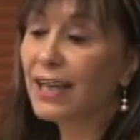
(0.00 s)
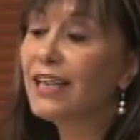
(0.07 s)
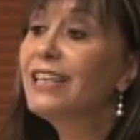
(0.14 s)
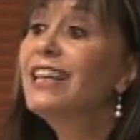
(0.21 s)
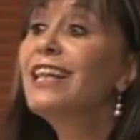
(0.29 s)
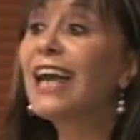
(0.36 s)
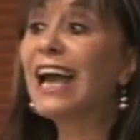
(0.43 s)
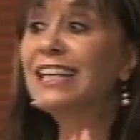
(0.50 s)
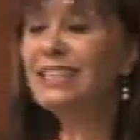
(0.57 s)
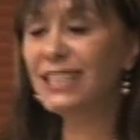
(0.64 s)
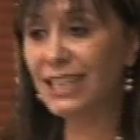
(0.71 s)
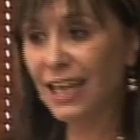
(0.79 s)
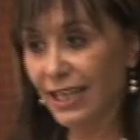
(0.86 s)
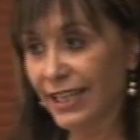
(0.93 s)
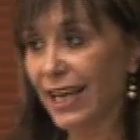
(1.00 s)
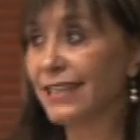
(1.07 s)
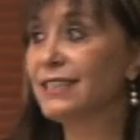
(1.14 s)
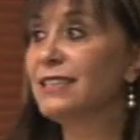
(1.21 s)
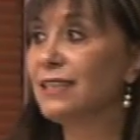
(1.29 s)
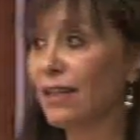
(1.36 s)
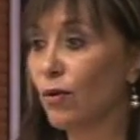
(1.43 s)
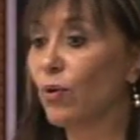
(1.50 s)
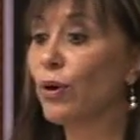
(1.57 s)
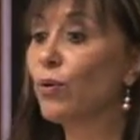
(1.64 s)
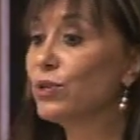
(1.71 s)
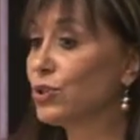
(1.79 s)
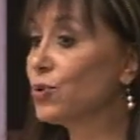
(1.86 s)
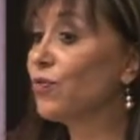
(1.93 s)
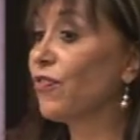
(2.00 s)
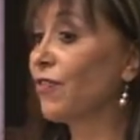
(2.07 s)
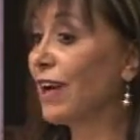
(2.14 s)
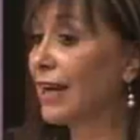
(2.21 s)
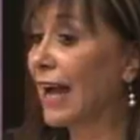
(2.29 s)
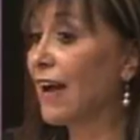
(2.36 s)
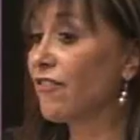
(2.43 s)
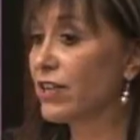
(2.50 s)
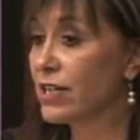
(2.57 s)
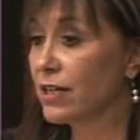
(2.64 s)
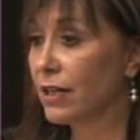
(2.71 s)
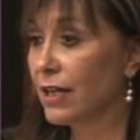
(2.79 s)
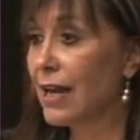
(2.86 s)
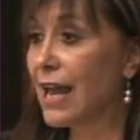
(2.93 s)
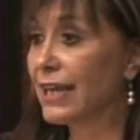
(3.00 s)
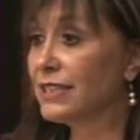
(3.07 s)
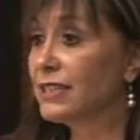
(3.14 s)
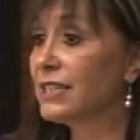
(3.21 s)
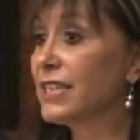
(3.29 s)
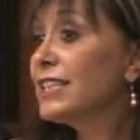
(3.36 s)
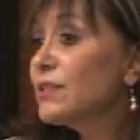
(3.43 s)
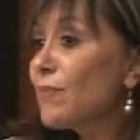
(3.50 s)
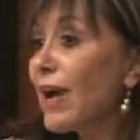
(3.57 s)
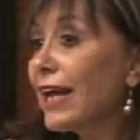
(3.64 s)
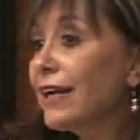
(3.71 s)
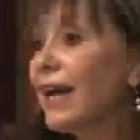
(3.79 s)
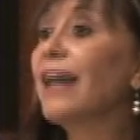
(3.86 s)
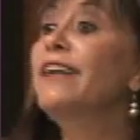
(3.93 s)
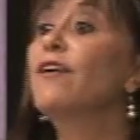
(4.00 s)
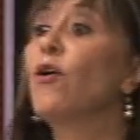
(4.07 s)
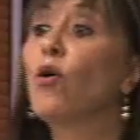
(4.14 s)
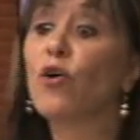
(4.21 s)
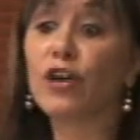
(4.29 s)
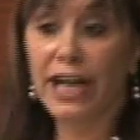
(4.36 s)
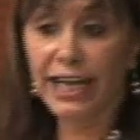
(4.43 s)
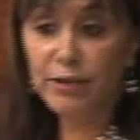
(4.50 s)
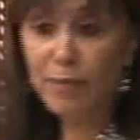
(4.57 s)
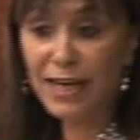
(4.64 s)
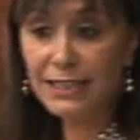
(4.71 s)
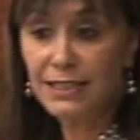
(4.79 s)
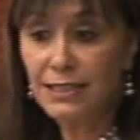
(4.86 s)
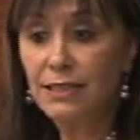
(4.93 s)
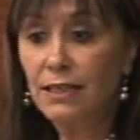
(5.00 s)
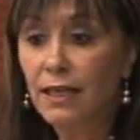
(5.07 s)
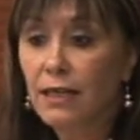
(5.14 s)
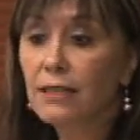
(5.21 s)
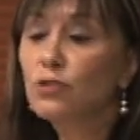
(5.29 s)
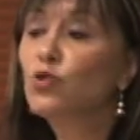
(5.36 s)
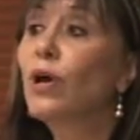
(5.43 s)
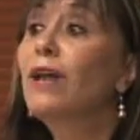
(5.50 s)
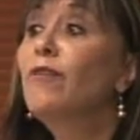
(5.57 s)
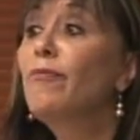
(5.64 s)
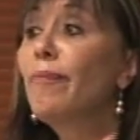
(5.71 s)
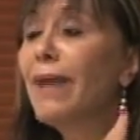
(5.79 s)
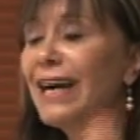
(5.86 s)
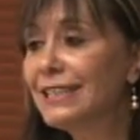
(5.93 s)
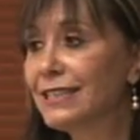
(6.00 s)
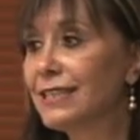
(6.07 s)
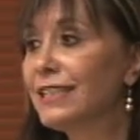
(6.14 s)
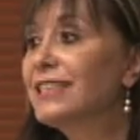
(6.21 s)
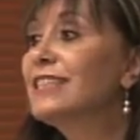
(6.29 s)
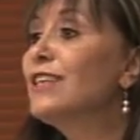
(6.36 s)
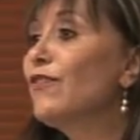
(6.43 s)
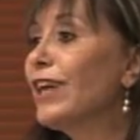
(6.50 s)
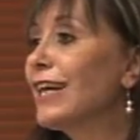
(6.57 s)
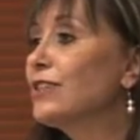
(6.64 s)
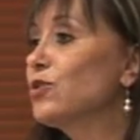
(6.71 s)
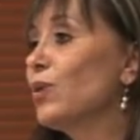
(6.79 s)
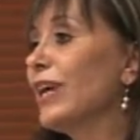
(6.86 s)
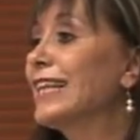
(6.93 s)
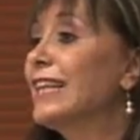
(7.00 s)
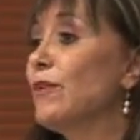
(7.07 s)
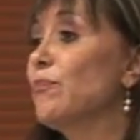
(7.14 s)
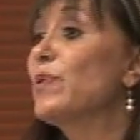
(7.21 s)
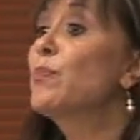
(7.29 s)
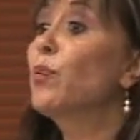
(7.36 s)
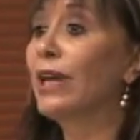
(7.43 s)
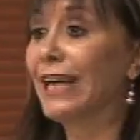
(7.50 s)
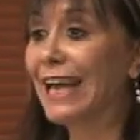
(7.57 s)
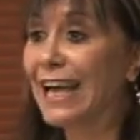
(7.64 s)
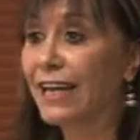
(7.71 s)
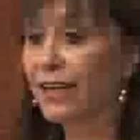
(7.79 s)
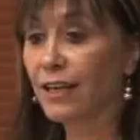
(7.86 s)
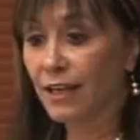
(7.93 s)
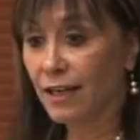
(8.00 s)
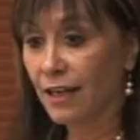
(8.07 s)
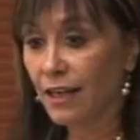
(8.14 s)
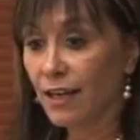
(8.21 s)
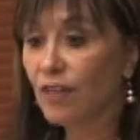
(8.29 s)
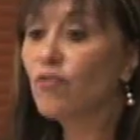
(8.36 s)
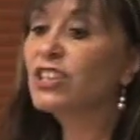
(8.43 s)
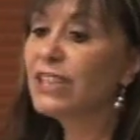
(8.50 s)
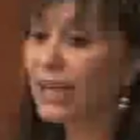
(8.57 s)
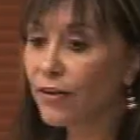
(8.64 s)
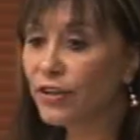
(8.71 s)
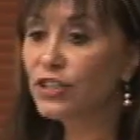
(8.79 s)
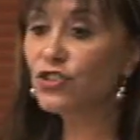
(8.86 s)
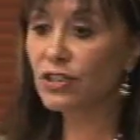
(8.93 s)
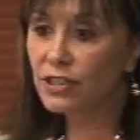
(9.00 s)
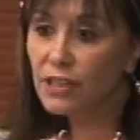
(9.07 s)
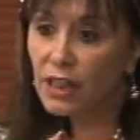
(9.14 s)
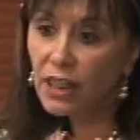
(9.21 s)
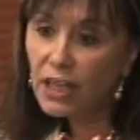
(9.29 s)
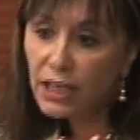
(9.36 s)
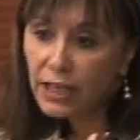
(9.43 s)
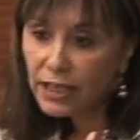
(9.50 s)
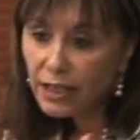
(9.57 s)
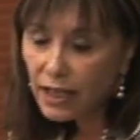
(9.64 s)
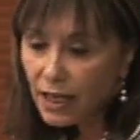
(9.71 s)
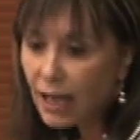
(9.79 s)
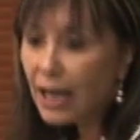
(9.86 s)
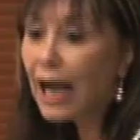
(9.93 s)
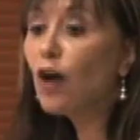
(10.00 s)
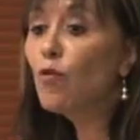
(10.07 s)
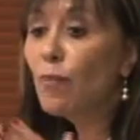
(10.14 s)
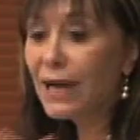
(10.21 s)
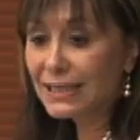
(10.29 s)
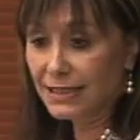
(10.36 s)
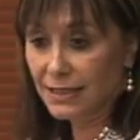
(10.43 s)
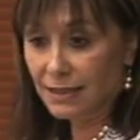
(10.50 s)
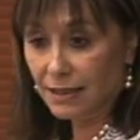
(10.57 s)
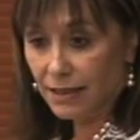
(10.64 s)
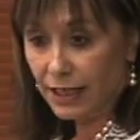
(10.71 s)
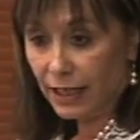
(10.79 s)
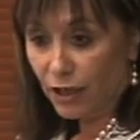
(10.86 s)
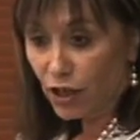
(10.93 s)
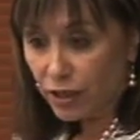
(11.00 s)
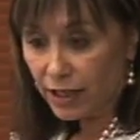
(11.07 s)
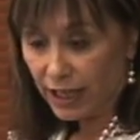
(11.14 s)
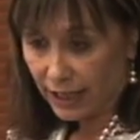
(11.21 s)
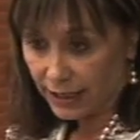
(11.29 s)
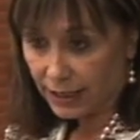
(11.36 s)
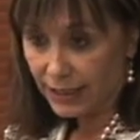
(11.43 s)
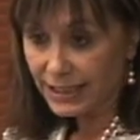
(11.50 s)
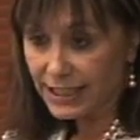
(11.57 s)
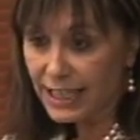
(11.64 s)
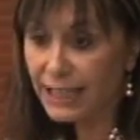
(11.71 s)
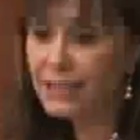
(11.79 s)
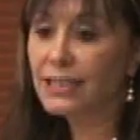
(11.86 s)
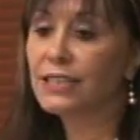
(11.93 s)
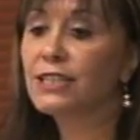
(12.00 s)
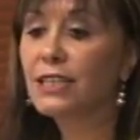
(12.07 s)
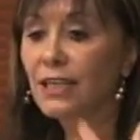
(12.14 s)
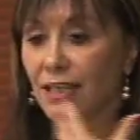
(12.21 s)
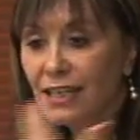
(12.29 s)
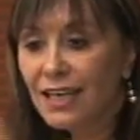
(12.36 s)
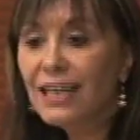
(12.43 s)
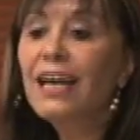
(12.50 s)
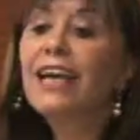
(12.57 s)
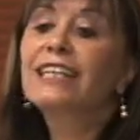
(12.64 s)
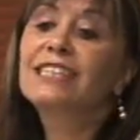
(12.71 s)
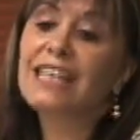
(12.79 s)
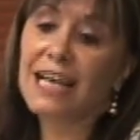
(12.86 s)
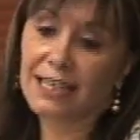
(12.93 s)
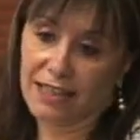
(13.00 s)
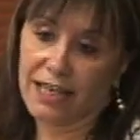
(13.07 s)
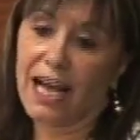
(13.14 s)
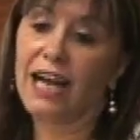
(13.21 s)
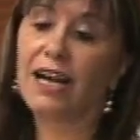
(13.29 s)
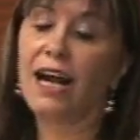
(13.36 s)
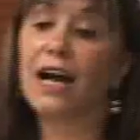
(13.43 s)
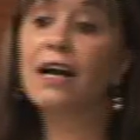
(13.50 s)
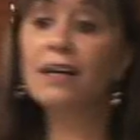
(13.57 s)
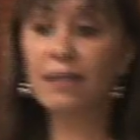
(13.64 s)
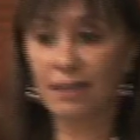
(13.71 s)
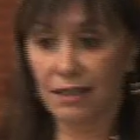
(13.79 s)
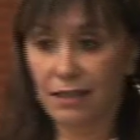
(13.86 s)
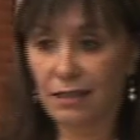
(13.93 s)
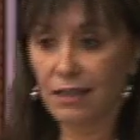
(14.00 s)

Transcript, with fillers: It, ideally, I think that we would have like six months and, or nine months. 12 months is difficult to get the people again for that reason, thinking how much the, the, the changes exactly are, are